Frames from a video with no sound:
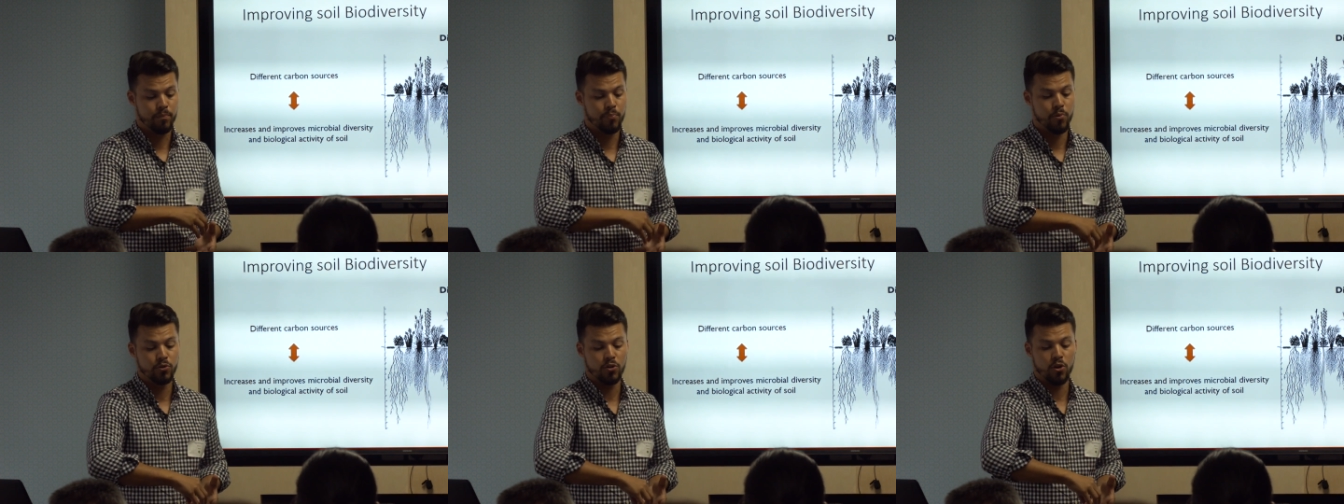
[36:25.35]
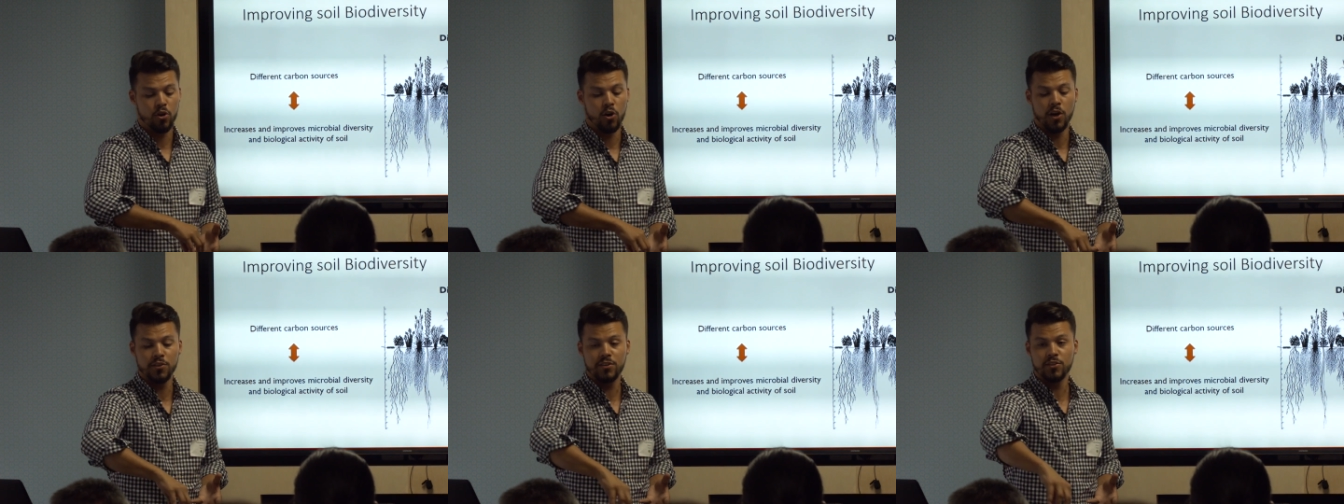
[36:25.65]
put
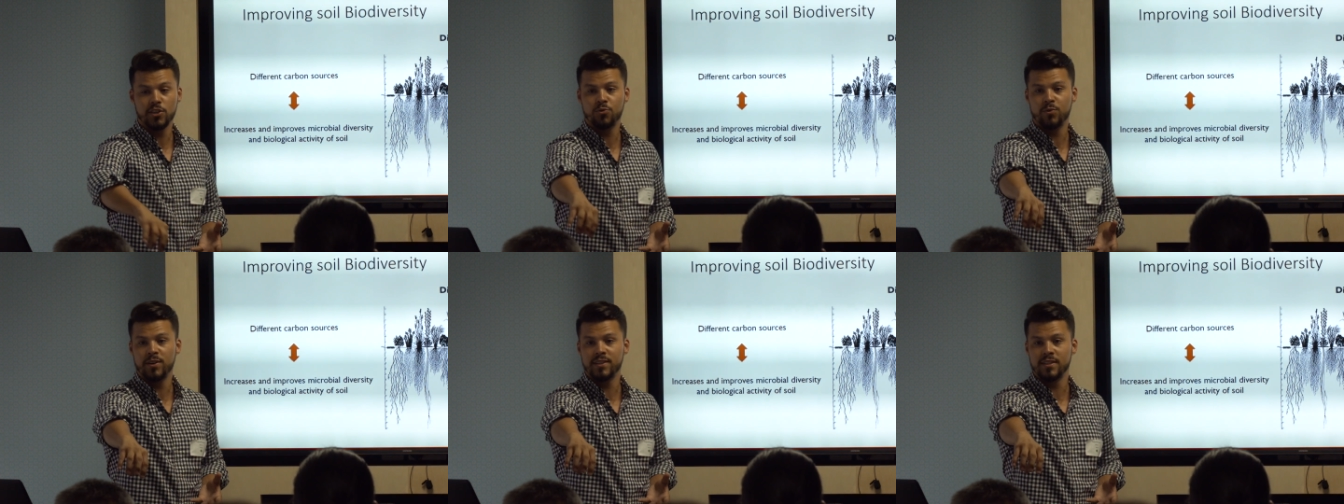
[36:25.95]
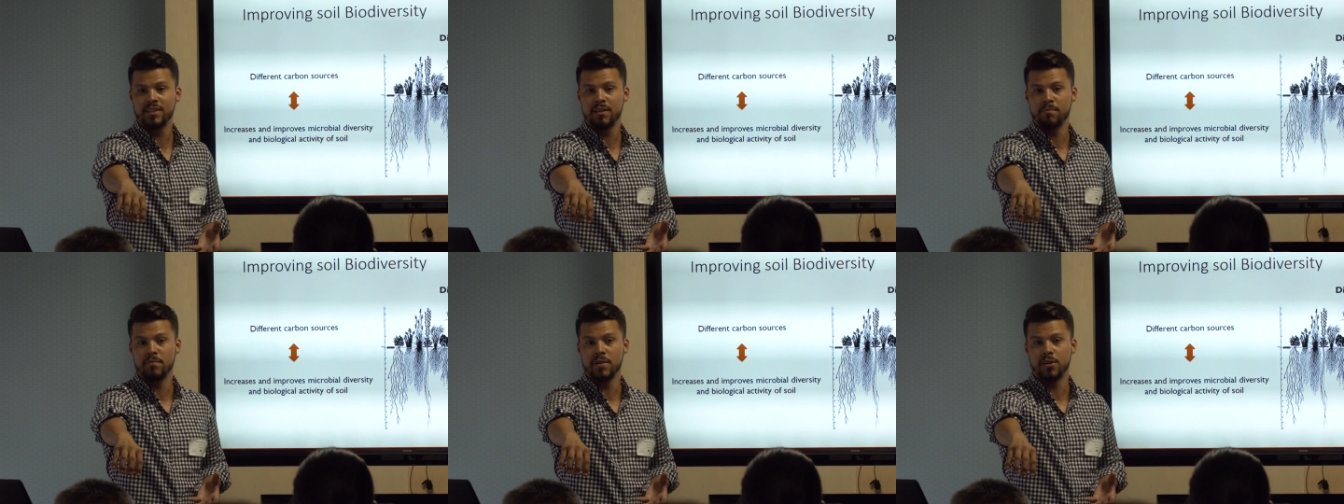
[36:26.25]
other trees
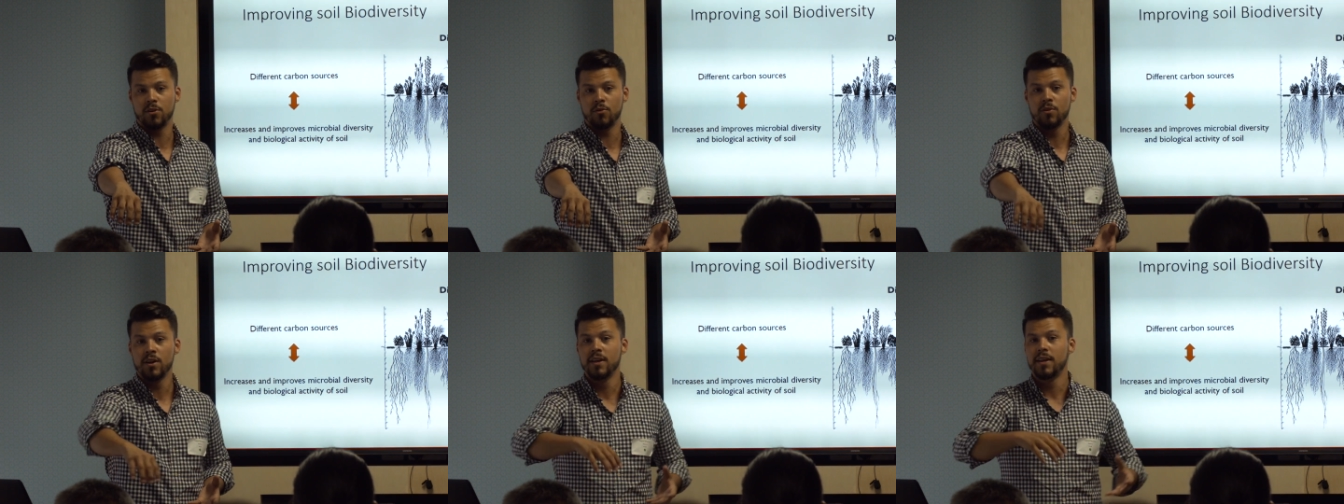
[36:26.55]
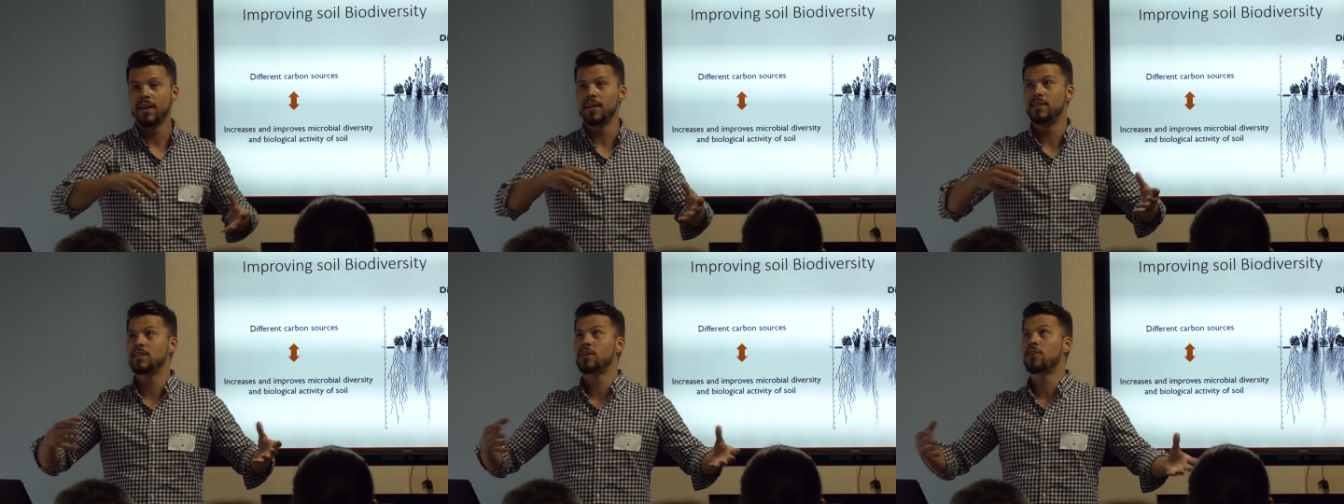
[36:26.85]
in the middle.
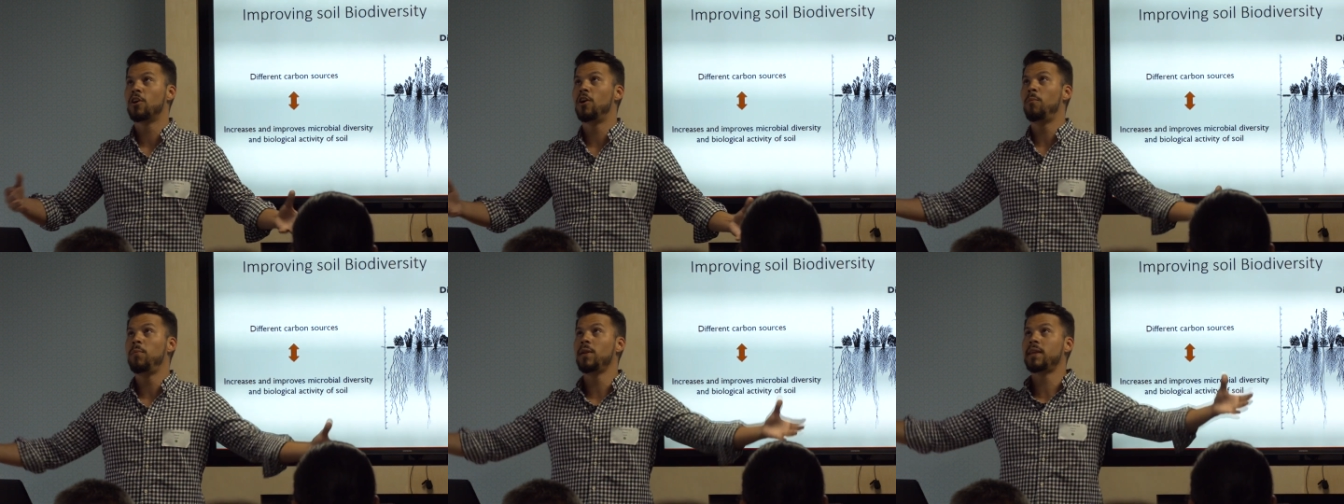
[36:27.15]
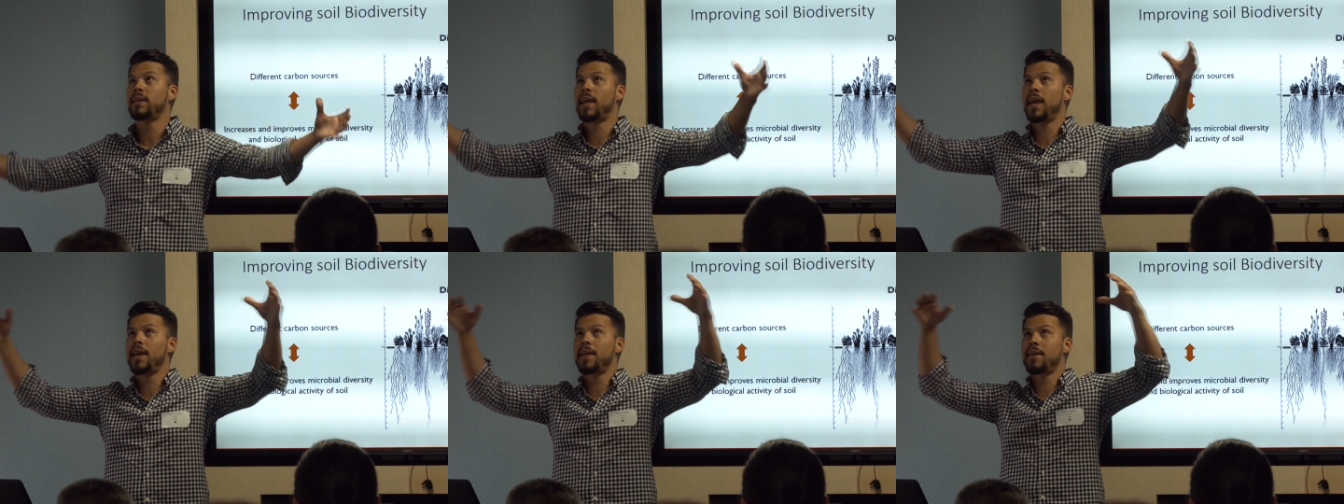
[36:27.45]
It's
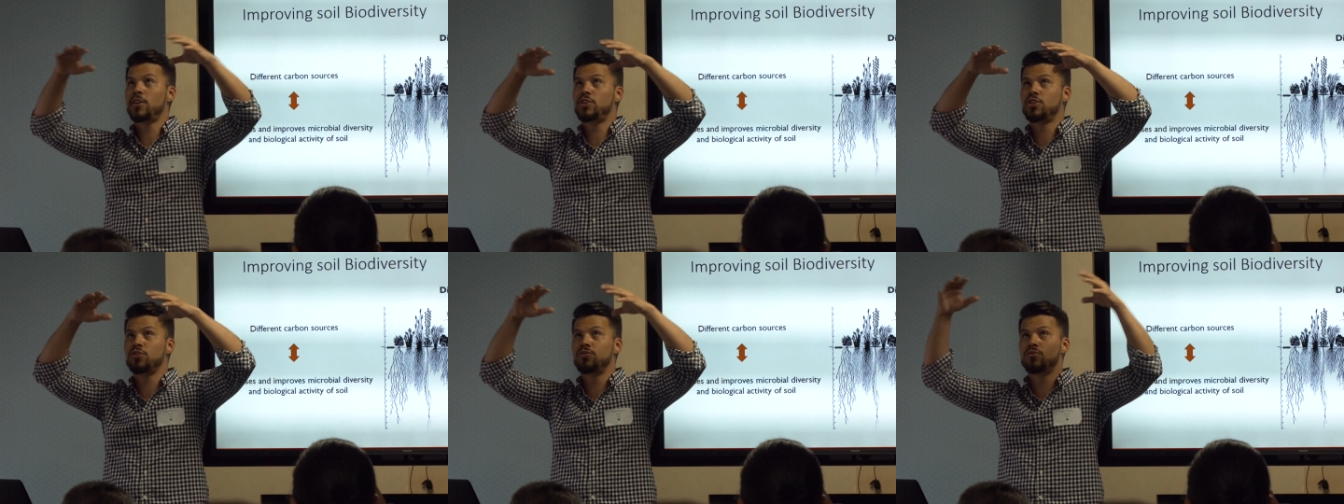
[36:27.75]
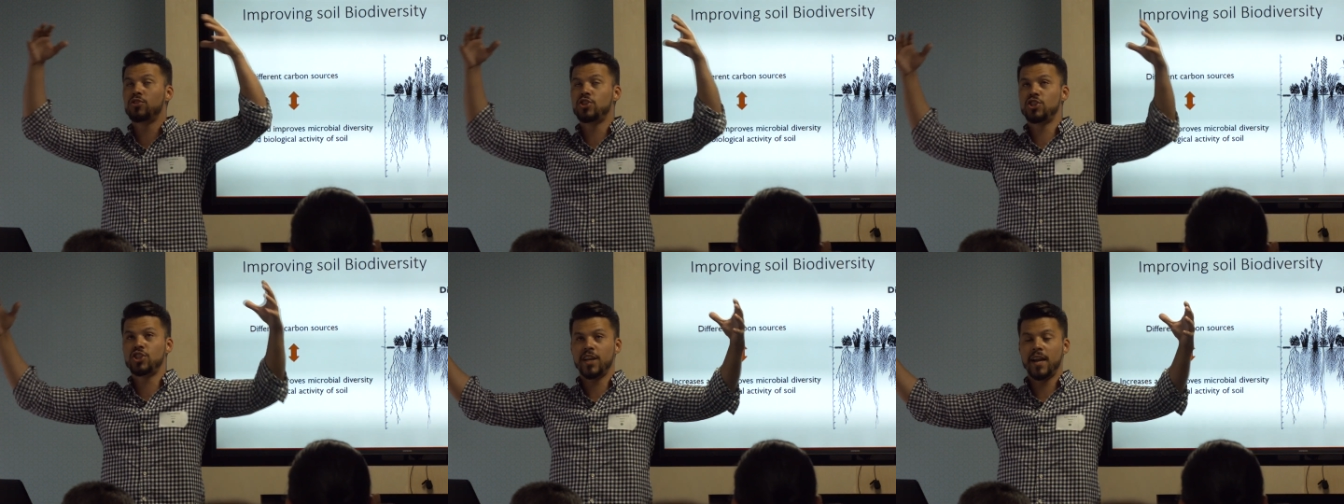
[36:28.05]
complicated to
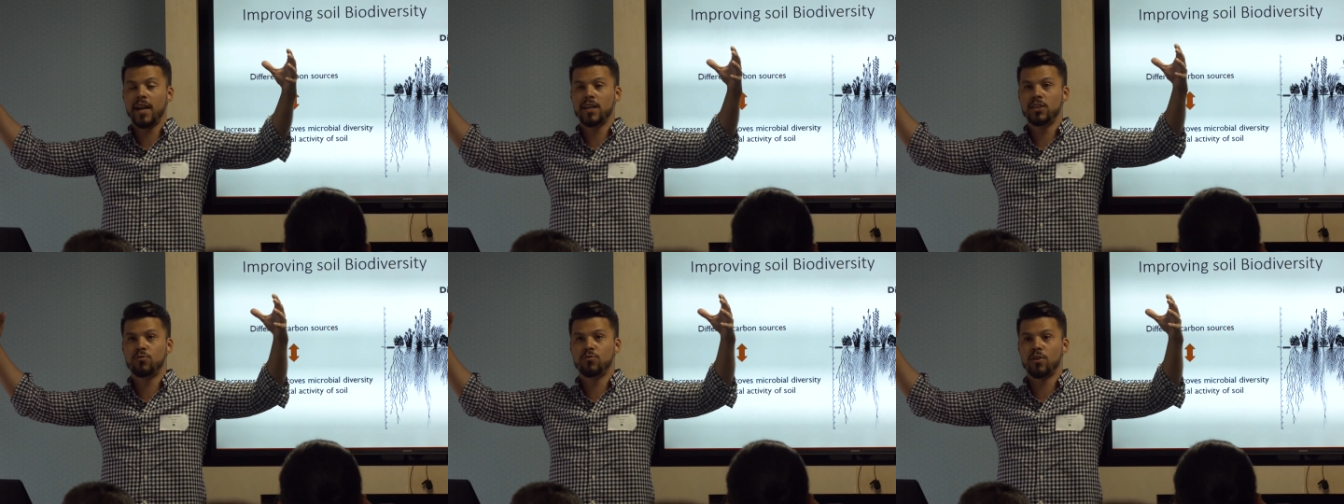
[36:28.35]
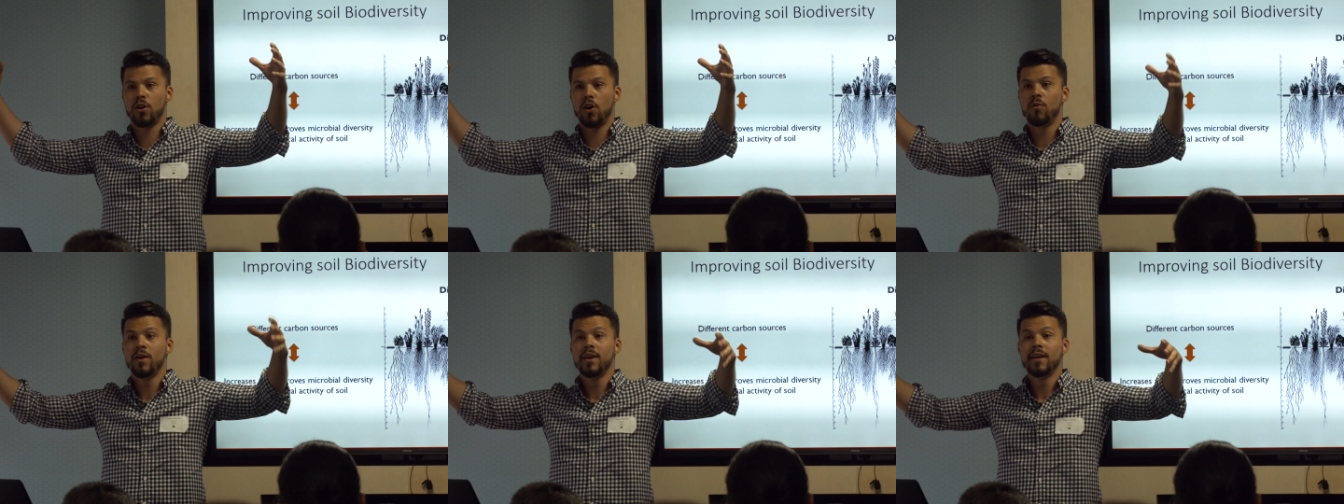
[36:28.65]
do shade
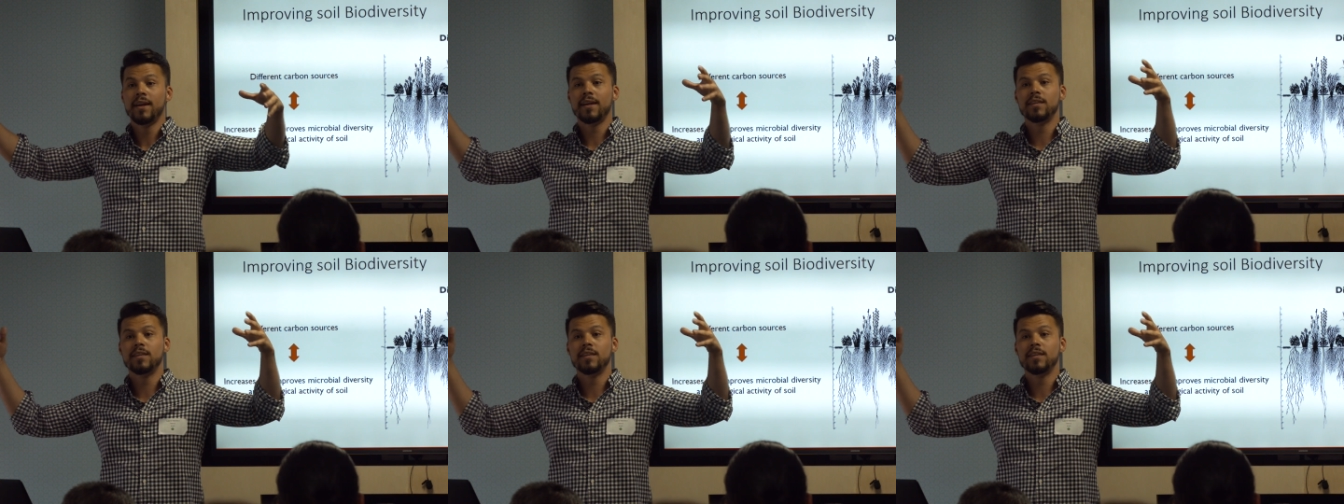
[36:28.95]
ground.